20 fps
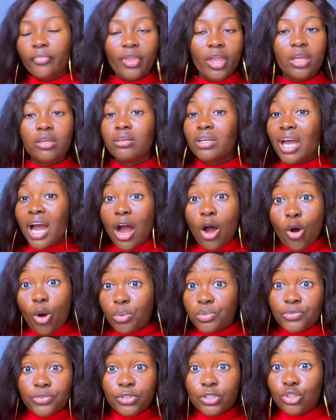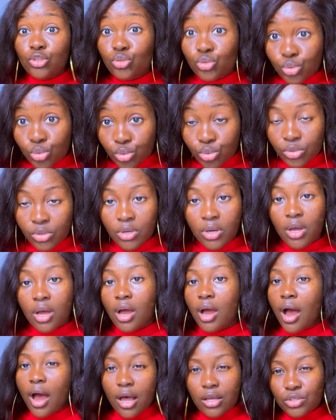you can opt for the two
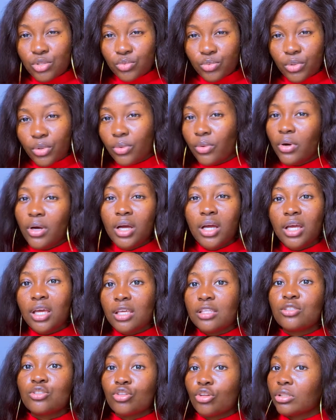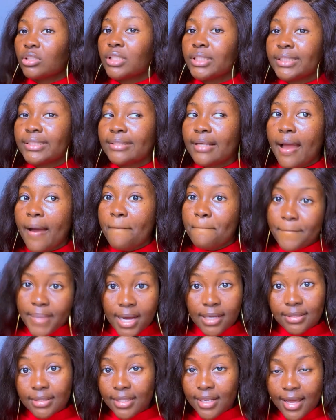as well. It's nothing
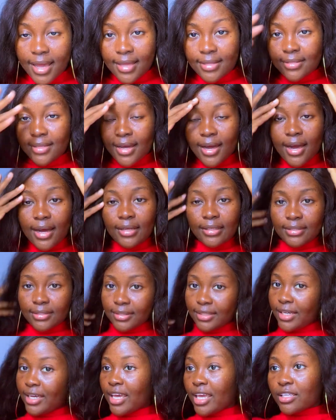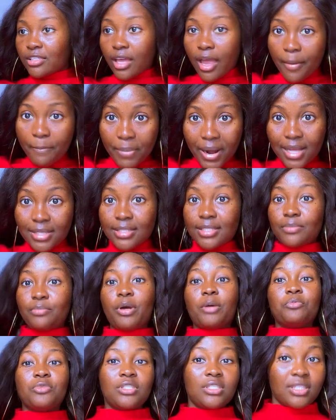bad entirely. It's not a bad thing, but
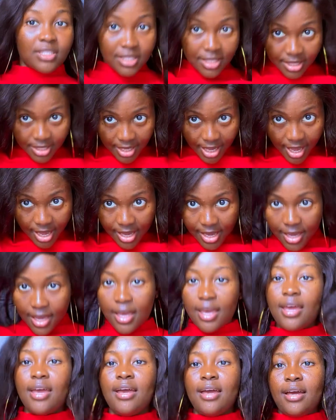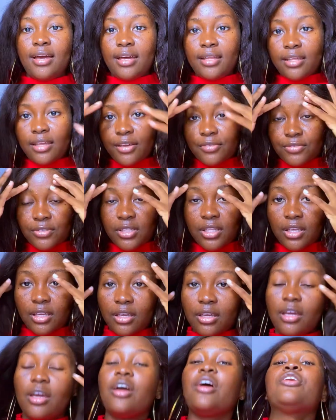I'm just saying and
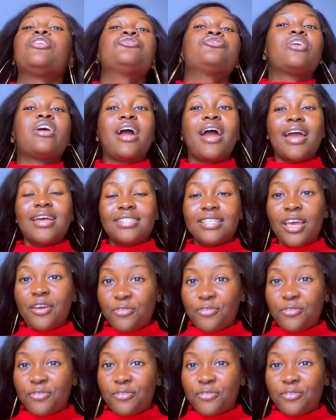everything. So guys, if